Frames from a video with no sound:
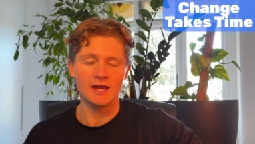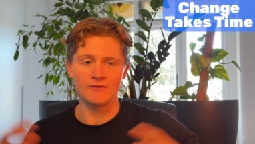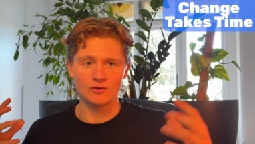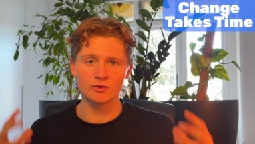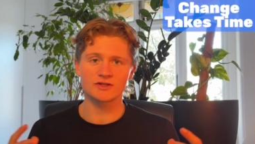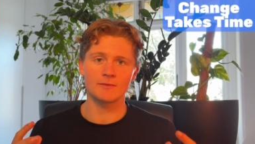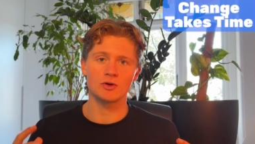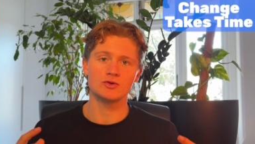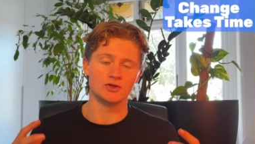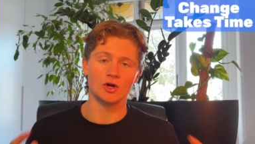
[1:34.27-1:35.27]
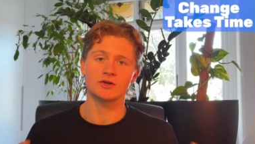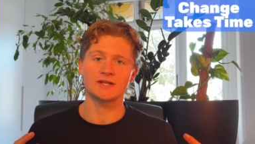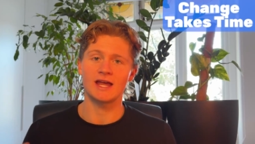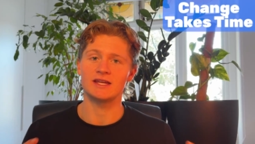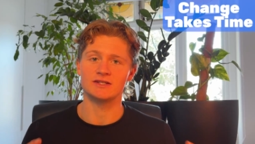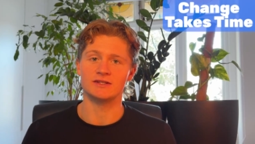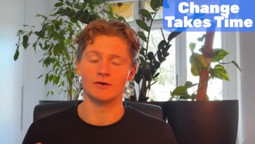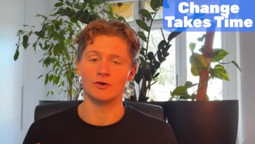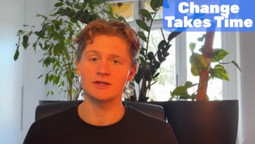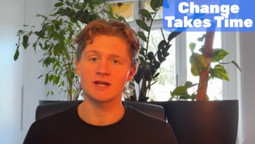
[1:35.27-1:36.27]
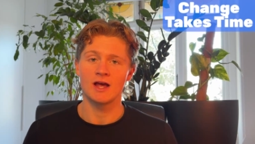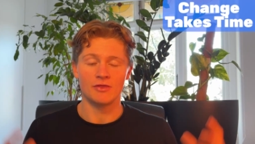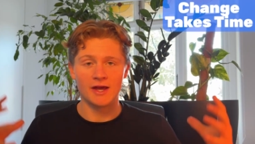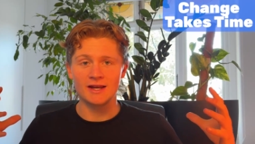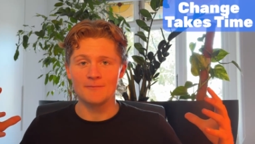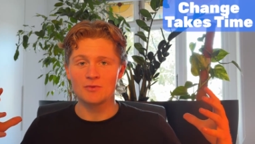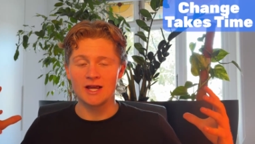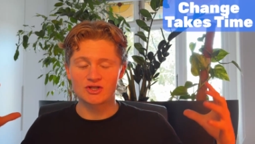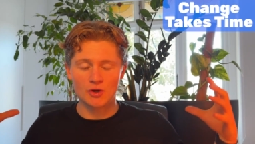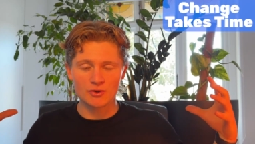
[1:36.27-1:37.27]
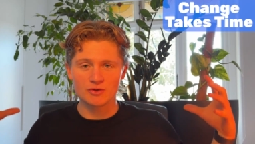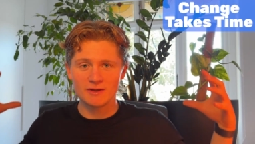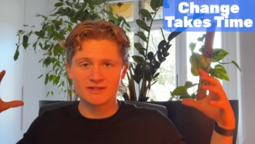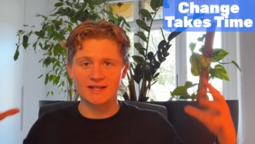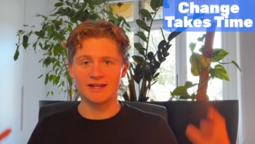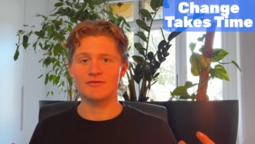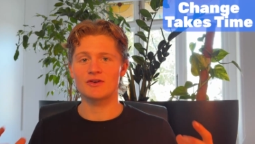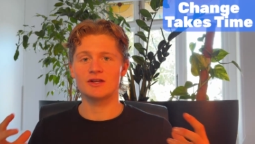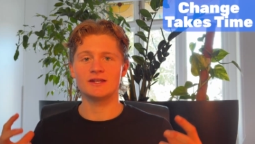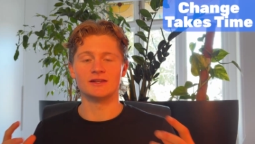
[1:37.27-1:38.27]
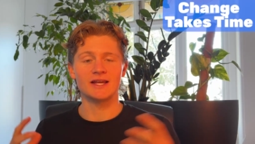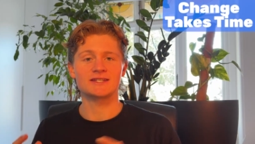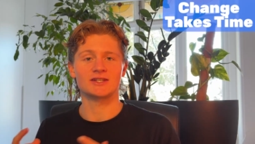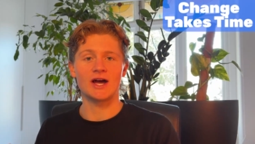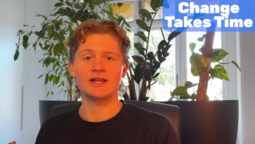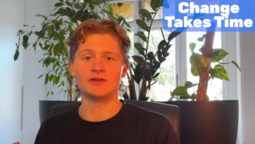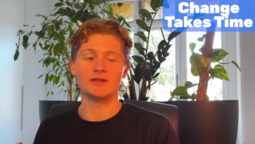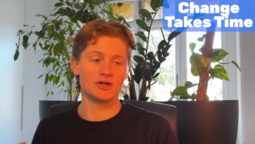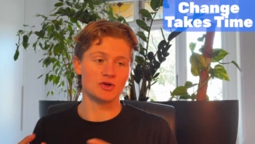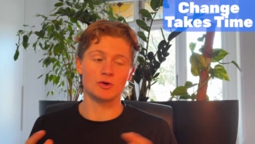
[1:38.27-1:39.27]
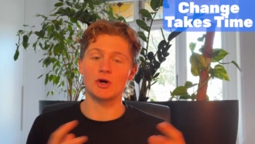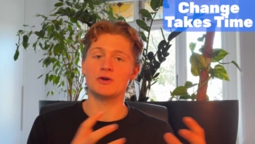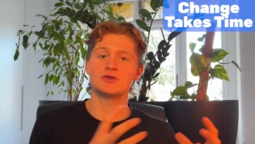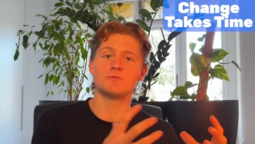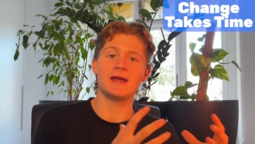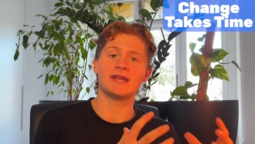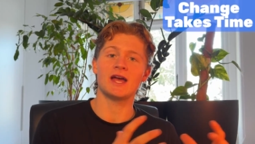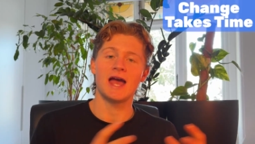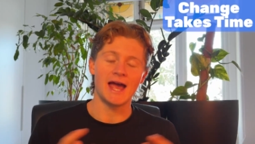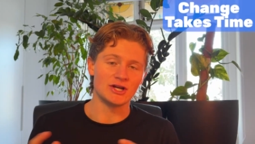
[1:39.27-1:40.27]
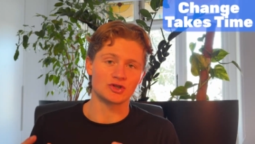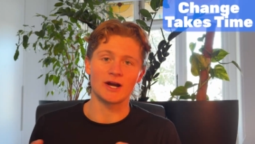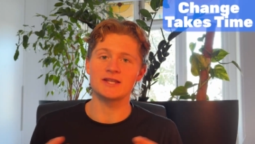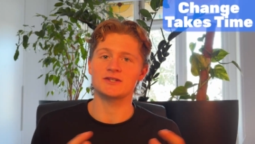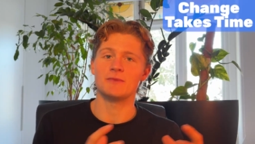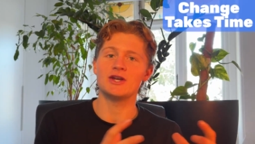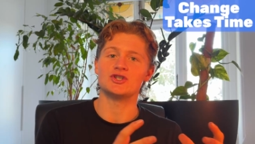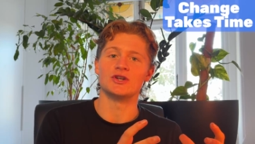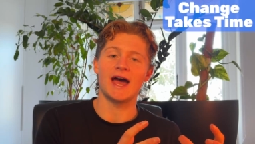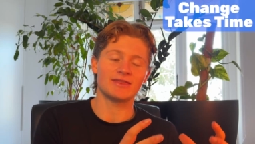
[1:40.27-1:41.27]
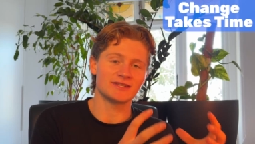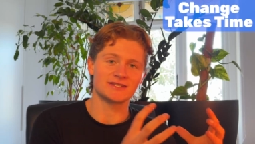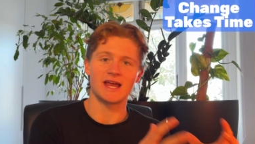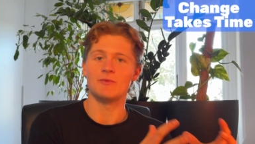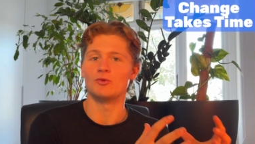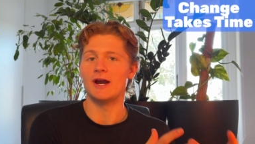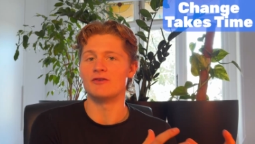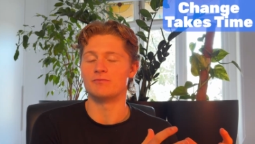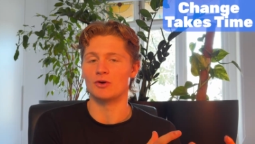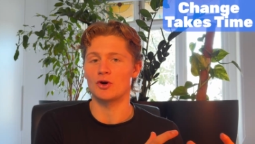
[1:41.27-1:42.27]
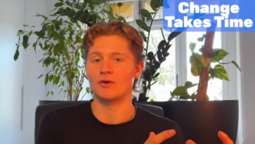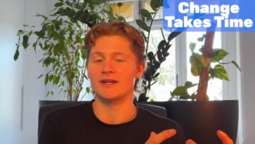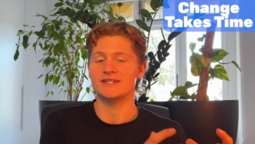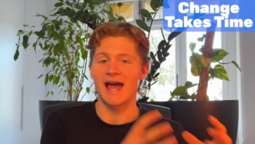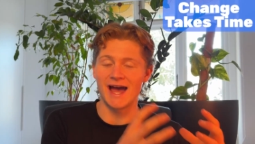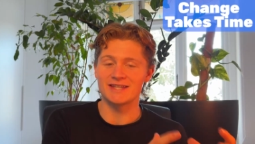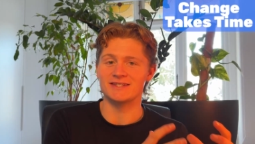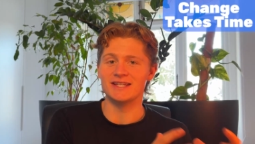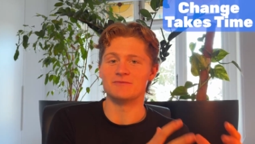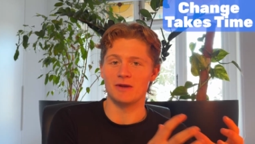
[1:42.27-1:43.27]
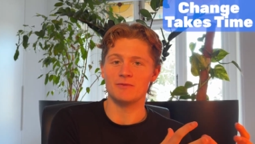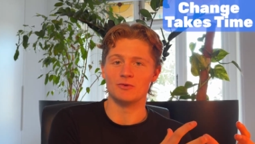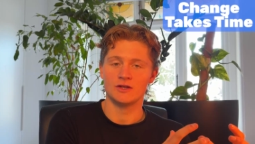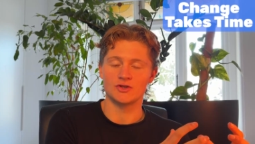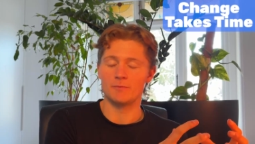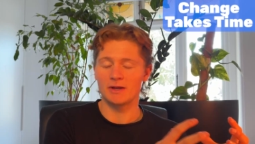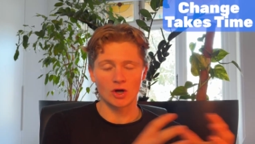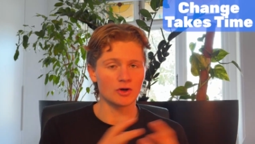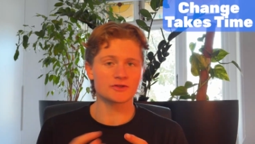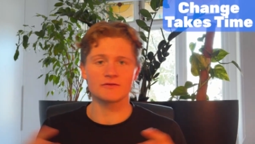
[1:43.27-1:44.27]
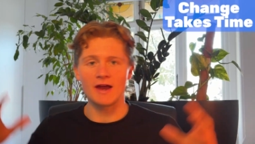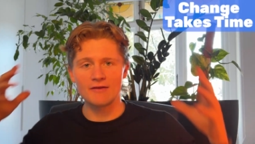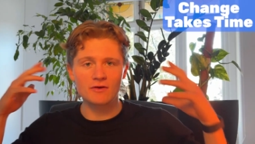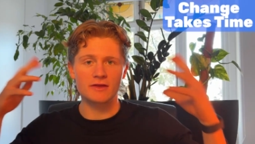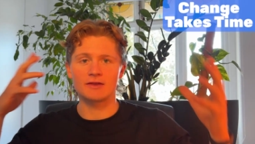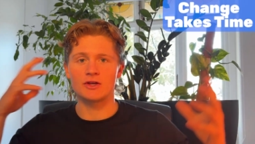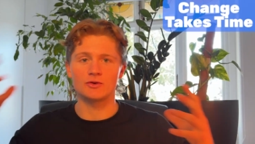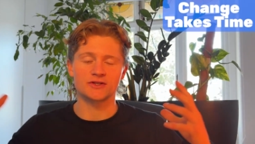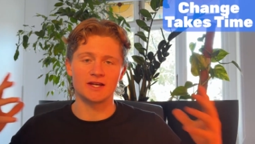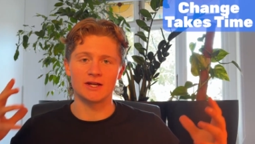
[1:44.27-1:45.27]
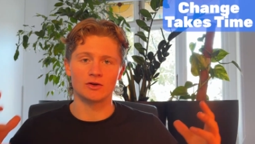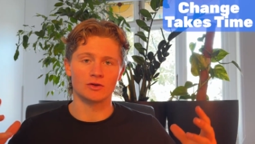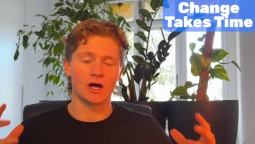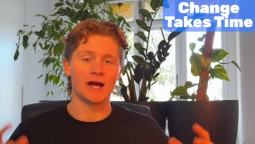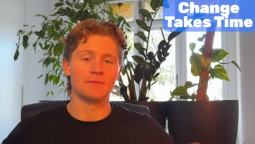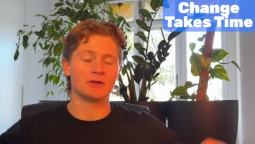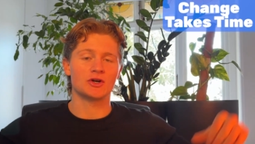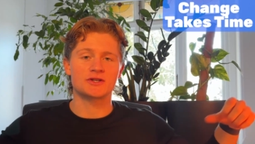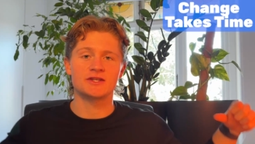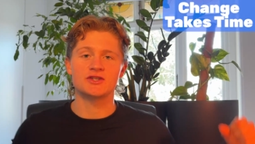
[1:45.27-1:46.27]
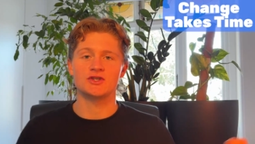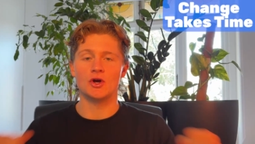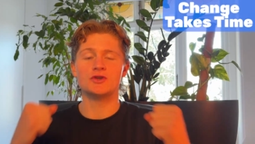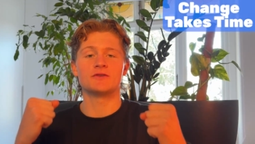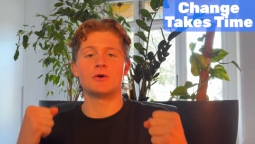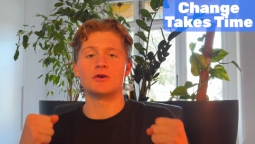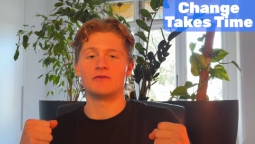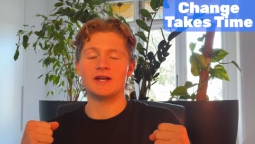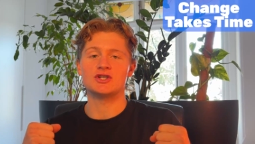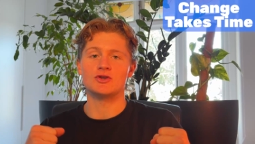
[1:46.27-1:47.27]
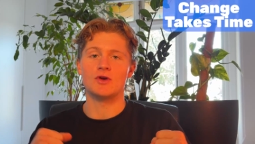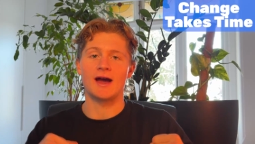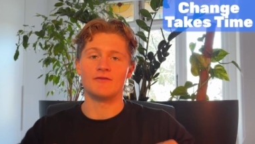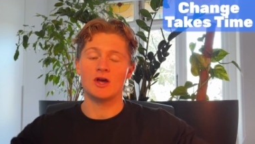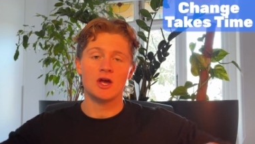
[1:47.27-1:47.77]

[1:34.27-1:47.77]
if you're someone who's not taking steroids, then it's going to be significantly less likely that you're going to make a transformation at the same rate of progress as these people. So because of everything that you're seeing online and because of the surge of motivation you have,